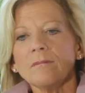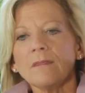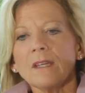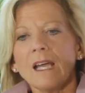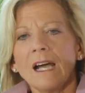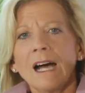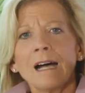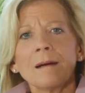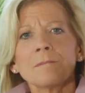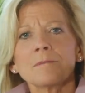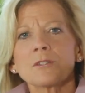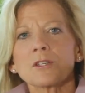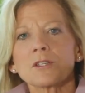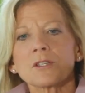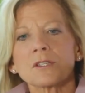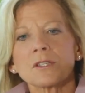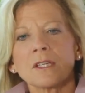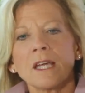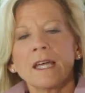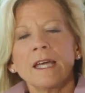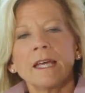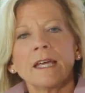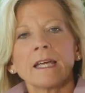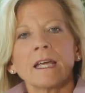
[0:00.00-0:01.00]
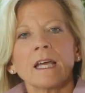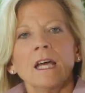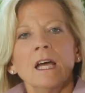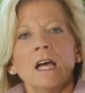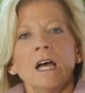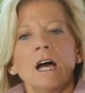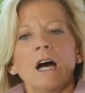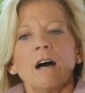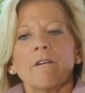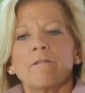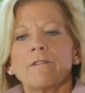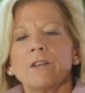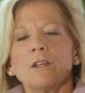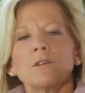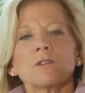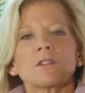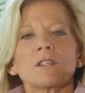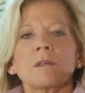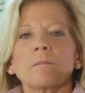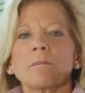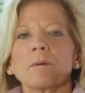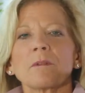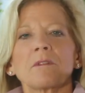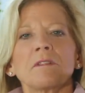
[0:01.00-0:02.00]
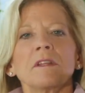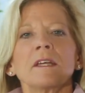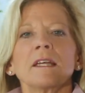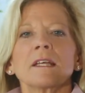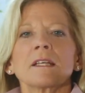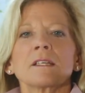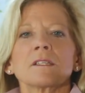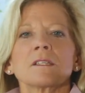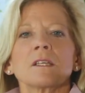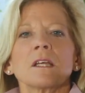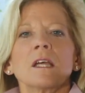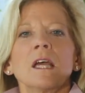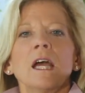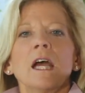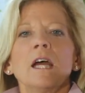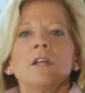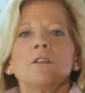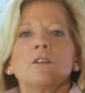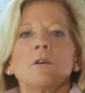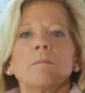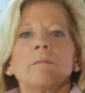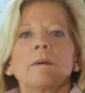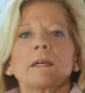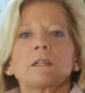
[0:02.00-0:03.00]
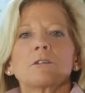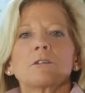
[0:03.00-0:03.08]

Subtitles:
I'm just saying a few simple things and your big